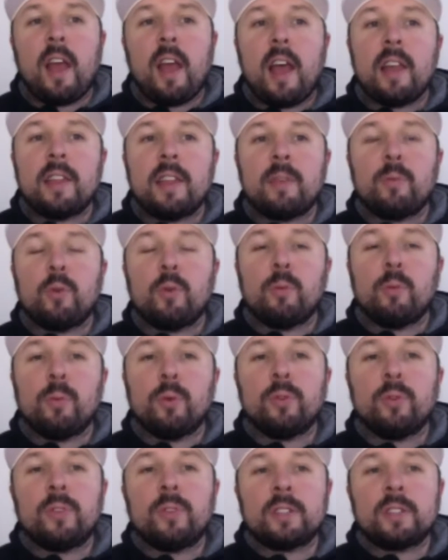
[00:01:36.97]
and then we'll
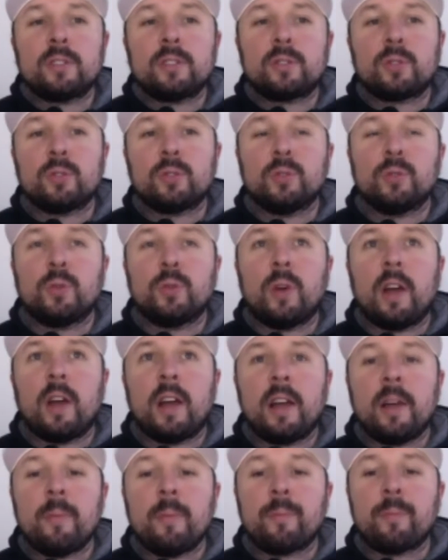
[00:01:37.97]
move into
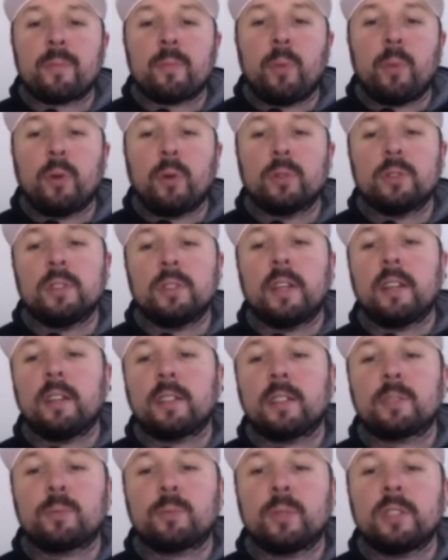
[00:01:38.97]
um,
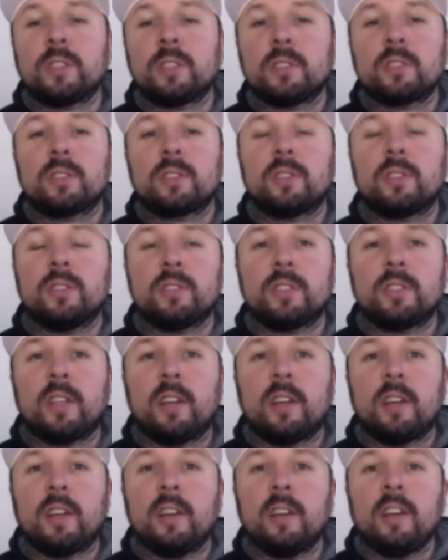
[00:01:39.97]
postnatal expression because
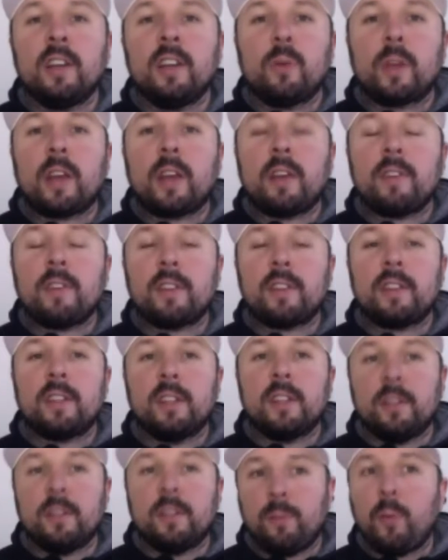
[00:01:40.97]
uh, we covered
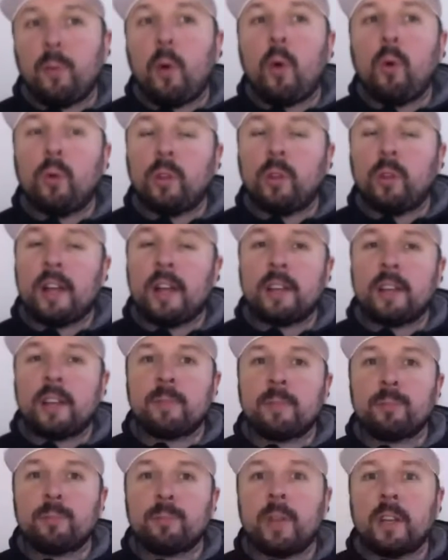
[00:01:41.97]
all that
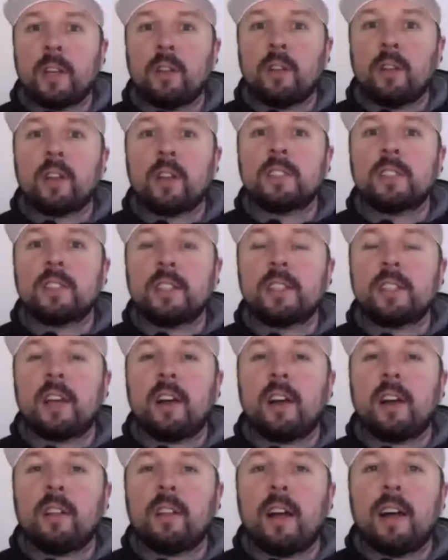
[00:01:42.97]
in, in a lot of
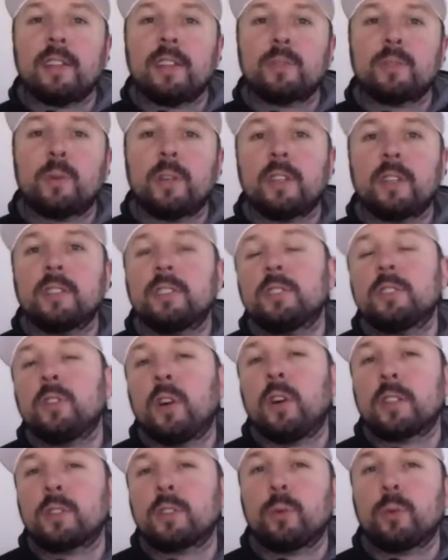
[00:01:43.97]
detail last week and just
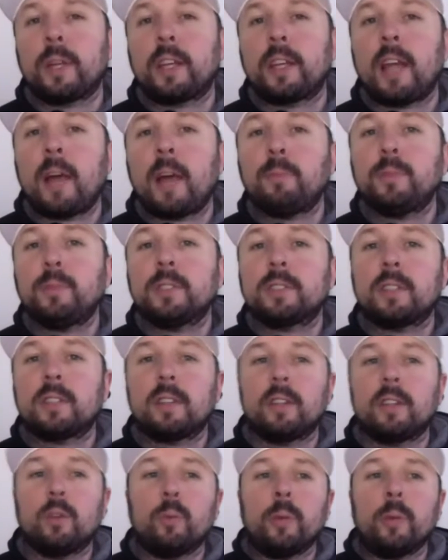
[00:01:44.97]
like to recap just a
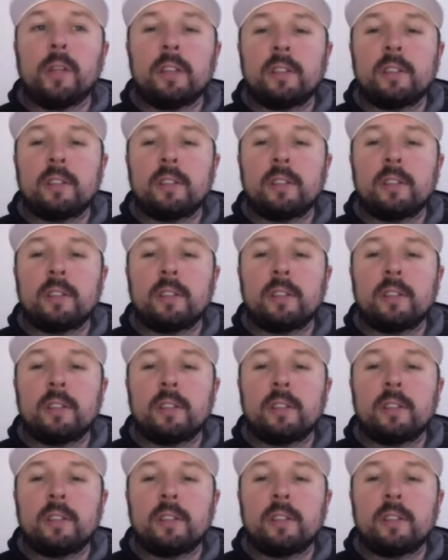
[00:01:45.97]
little bit.